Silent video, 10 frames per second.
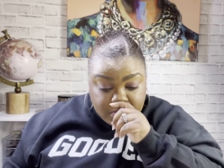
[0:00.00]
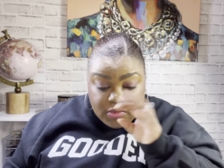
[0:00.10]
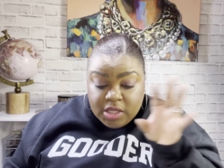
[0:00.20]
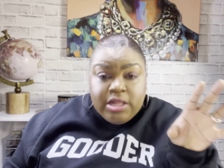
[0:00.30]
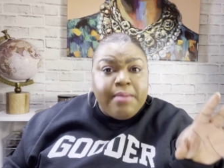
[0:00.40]

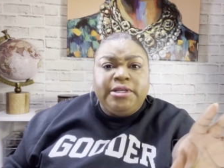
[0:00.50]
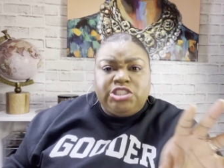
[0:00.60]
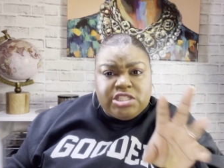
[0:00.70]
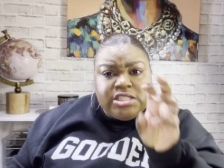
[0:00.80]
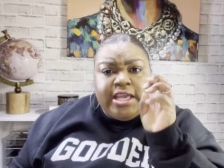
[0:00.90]
let me
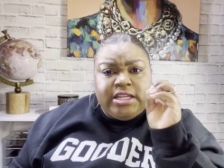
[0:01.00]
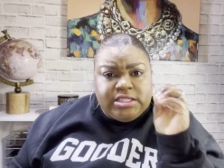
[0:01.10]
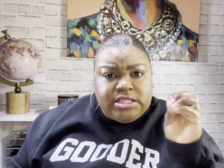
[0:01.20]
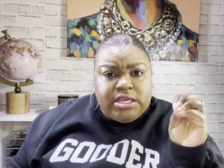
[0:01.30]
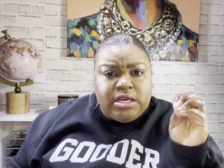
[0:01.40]
just get
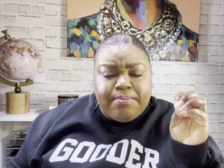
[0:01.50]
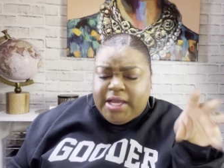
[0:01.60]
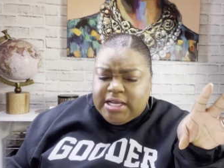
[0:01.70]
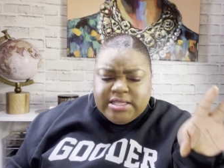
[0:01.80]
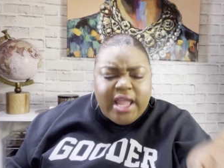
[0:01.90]
into
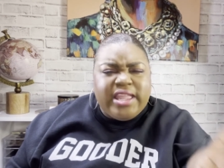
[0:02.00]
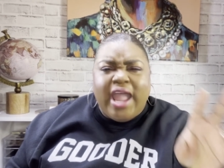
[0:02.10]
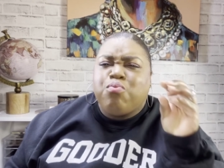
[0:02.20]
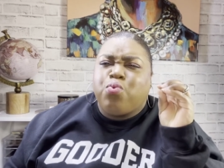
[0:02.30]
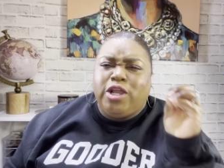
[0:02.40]
because they,
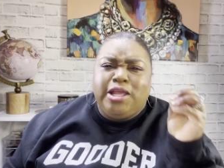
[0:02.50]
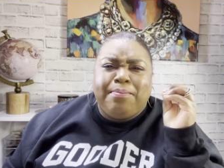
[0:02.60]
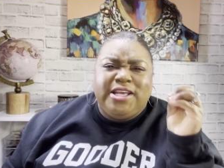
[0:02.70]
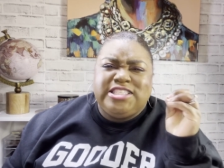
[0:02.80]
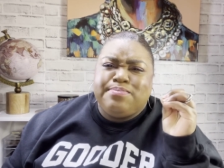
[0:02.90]
they really
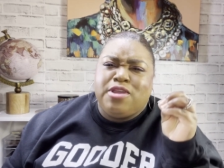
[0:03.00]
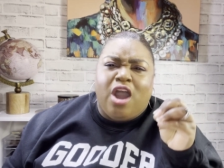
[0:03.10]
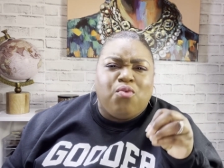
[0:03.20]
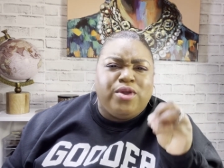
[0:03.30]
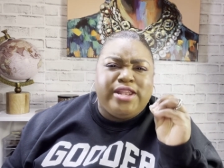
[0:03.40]
pissed me
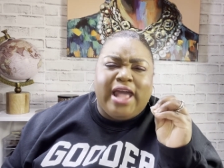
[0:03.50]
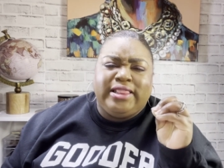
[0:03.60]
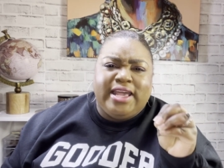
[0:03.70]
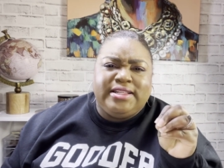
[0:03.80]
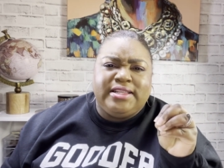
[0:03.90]
off with not
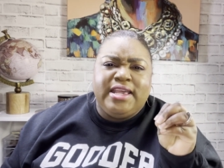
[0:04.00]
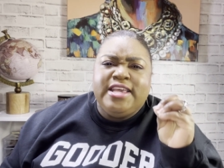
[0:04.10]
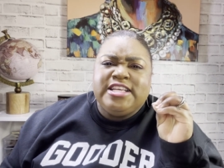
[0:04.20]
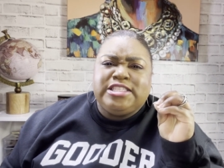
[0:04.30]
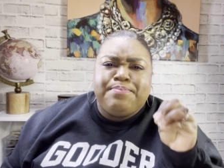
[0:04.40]
letting
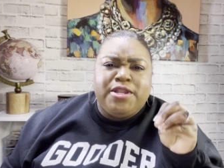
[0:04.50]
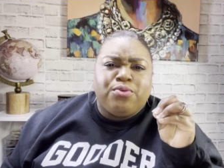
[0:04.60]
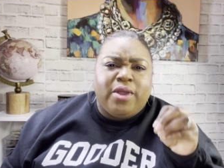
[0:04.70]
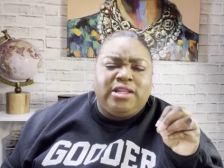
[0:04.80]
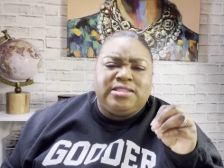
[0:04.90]

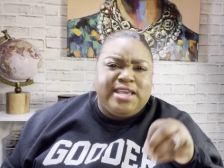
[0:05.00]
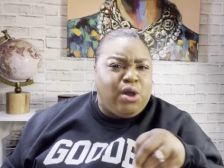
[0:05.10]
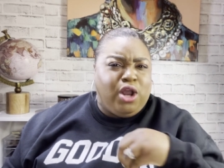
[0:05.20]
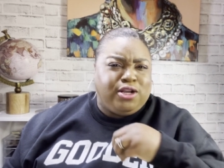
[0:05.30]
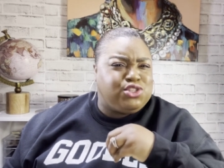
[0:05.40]
Spinderella tell
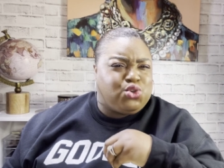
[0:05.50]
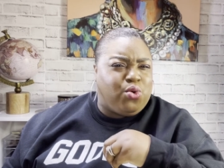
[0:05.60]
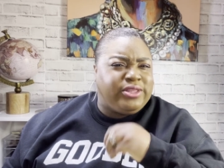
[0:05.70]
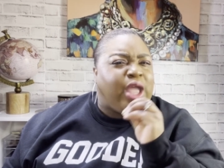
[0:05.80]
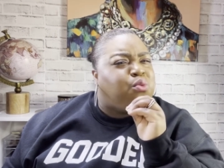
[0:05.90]
her
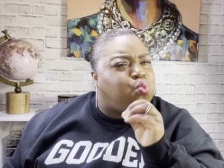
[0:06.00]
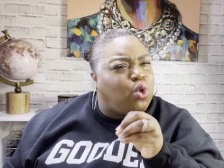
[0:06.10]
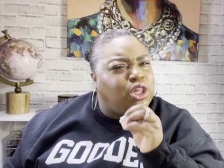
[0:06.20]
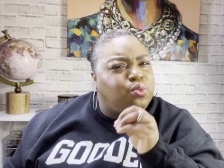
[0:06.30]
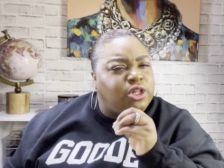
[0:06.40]
story. They
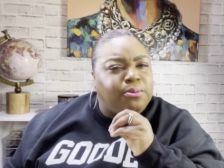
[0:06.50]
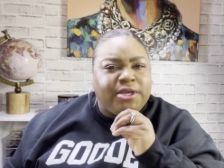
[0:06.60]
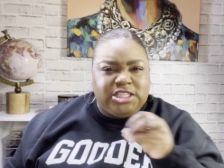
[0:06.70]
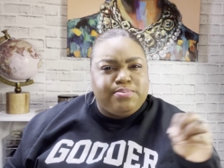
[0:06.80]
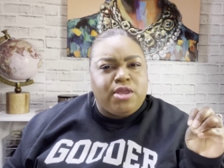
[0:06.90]
really, really
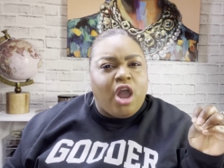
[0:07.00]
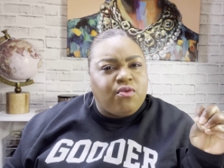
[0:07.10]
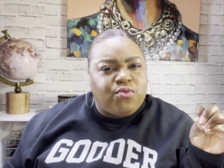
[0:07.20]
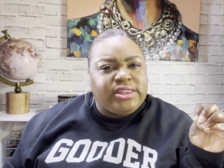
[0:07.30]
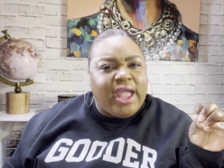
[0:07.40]
pissed me off
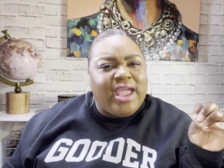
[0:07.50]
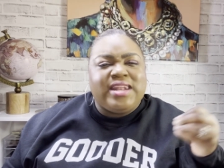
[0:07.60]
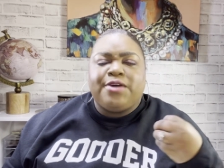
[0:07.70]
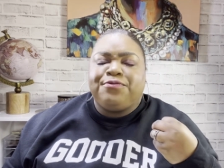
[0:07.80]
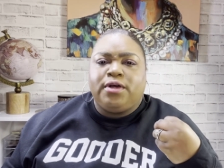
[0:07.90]
with that. And
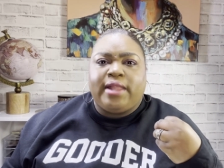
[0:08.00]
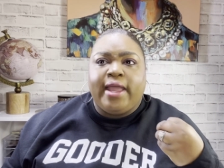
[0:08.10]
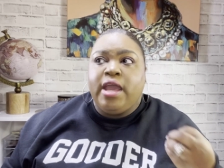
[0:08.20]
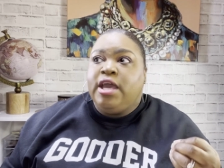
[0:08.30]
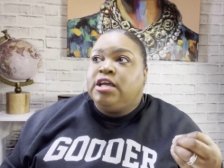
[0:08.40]
I feel
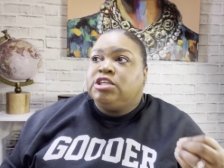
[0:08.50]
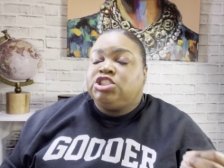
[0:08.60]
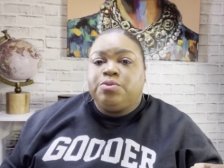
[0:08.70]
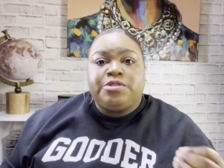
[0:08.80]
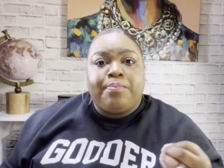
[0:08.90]
like
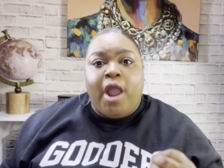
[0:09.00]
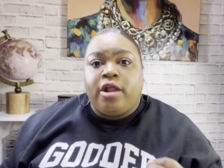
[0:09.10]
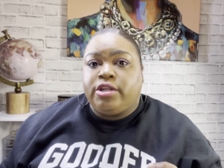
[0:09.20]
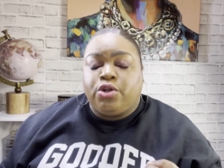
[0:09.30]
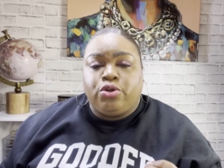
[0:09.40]
she was a part
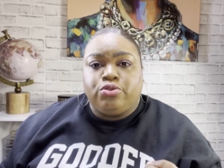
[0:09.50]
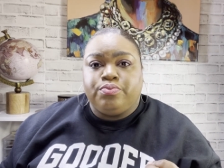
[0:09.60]
of the group.